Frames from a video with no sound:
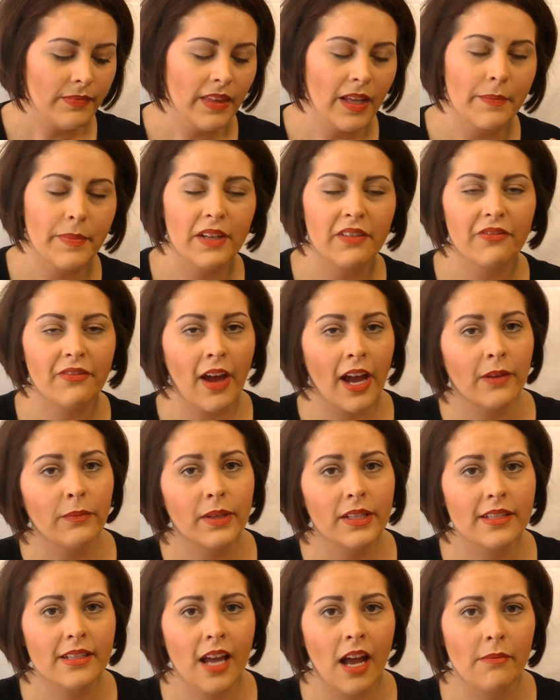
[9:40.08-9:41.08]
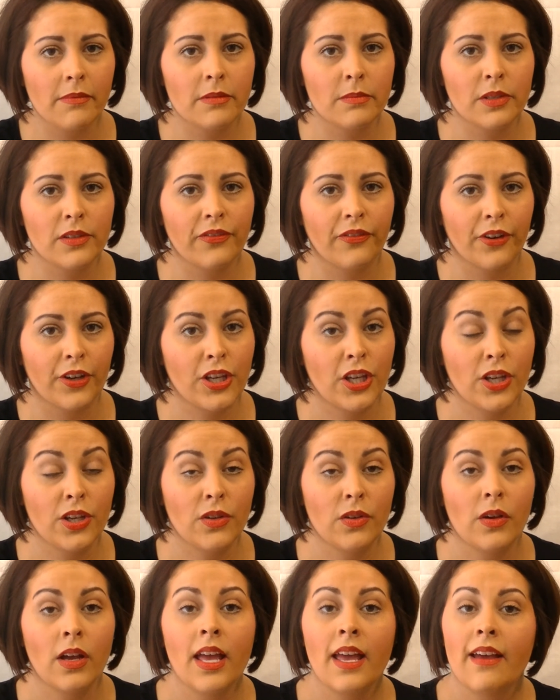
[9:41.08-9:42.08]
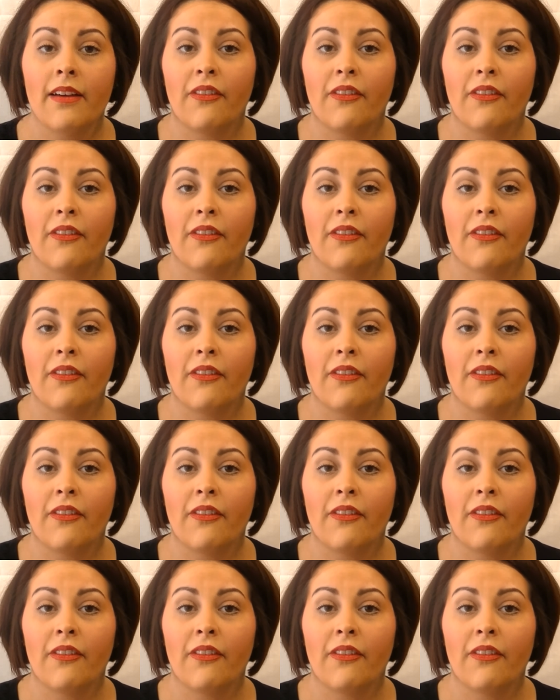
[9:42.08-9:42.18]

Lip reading: But find what's comfortable for you,